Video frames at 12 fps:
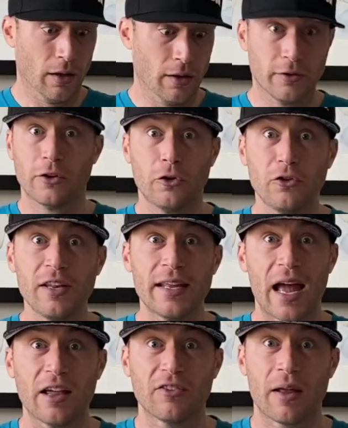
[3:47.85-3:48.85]
"Did you see
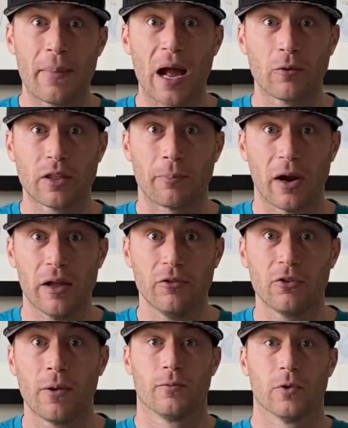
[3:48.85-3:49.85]
Kaz sign back with the
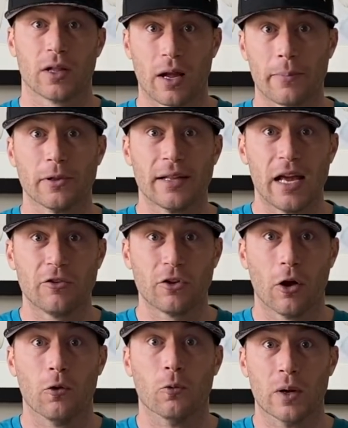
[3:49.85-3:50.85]
Braves?" Well, a couple of days
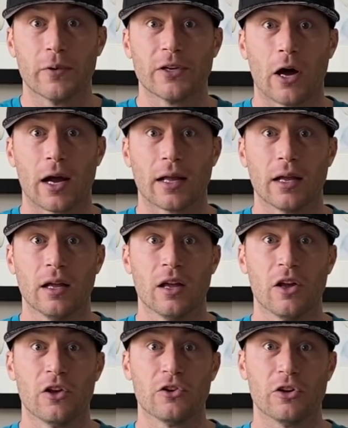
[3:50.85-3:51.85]
ago, we were talking,
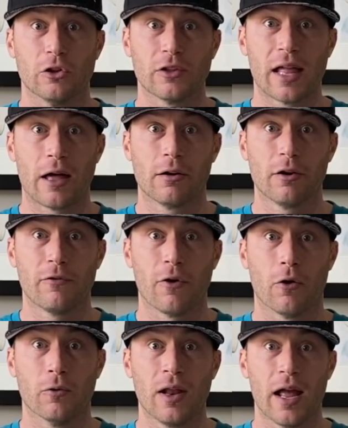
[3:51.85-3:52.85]
she looked down at her
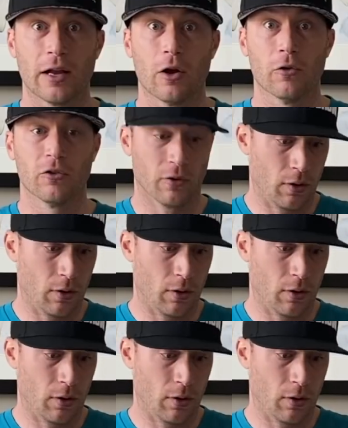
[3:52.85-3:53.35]
phone and goes,